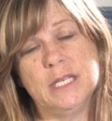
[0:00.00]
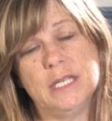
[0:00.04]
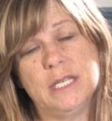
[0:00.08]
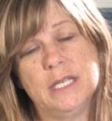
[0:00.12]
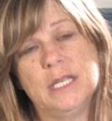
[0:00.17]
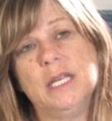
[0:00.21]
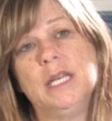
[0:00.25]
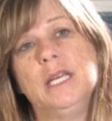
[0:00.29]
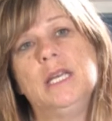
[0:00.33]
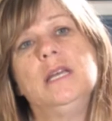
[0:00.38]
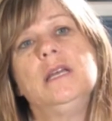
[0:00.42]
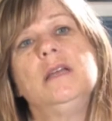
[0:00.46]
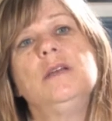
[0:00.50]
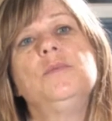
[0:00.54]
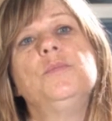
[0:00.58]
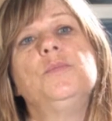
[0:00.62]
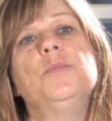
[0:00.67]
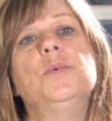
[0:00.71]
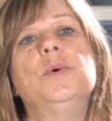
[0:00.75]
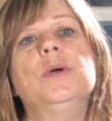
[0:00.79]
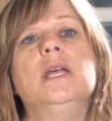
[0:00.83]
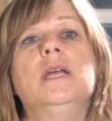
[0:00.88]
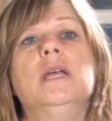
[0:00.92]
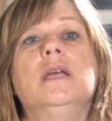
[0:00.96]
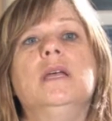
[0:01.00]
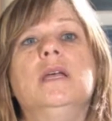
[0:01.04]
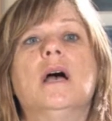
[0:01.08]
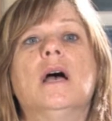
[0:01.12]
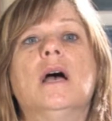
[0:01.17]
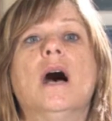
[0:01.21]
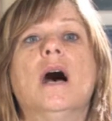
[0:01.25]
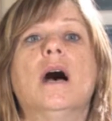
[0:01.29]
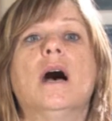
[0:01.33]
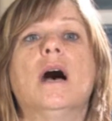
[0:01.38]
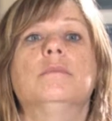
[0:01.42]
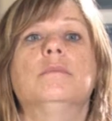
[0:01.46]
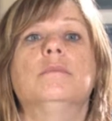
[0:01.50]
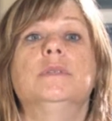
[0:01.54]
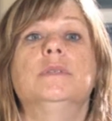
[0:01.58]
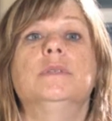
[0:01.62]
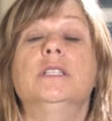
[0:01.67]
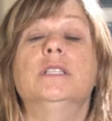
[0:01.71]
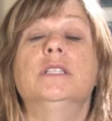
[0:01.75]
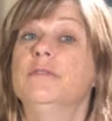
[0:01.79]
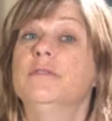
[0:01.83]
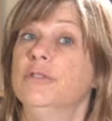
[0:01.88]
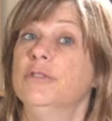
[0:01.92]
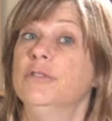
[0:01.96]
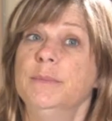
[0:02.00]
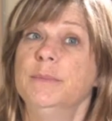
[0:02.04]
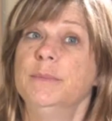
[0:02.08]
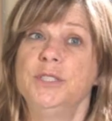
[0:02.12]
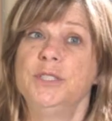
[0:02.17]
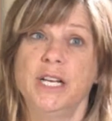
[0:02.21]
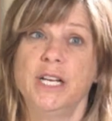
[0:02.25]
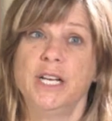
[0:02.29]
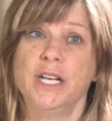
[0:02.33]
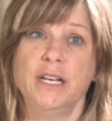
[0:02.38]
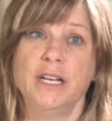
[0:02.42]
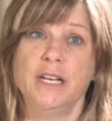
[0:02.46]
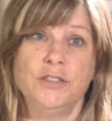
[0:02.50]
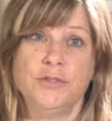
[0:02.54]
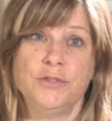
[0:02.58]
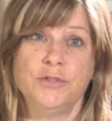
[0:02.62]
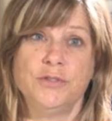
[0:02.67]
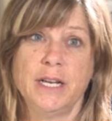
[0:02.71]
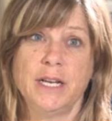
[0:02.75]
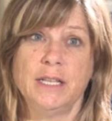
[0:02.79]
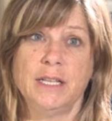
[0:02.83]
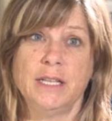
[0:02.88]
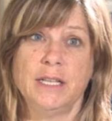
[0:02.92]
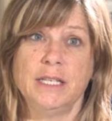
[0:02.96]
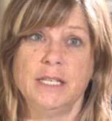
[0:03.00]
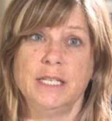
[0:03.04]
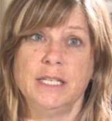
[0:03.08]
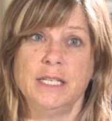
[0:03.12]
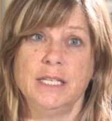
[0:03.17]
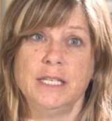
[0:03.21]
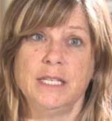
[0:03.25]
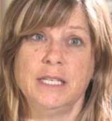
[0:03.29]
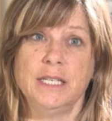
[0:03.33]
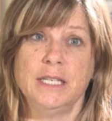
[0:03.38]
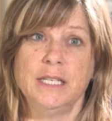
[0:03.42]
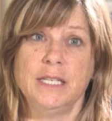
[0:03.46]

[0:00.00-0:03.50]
We did the Freedom Trail in...